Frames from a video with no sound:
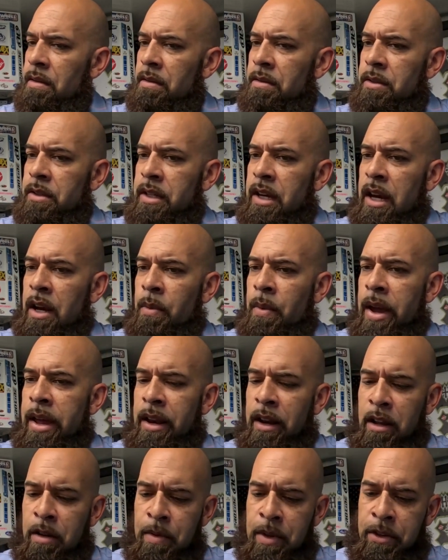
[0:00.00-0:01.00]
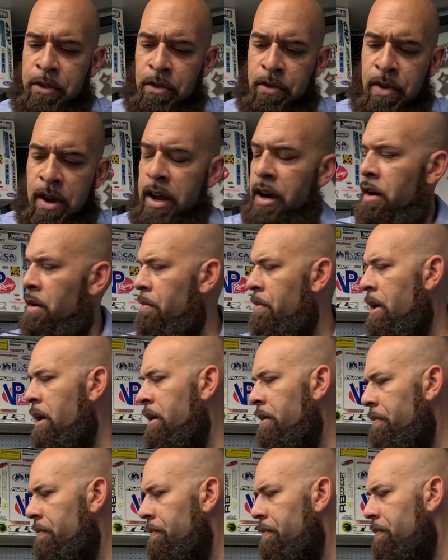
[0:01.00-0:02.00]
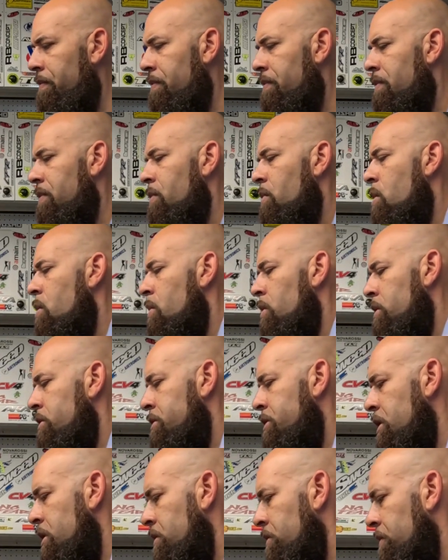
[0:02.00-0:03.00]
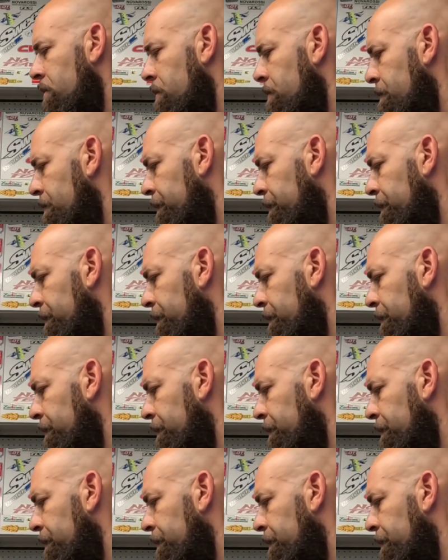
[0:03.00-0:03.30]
Just gotta wait a little bit to run her, but we will soon.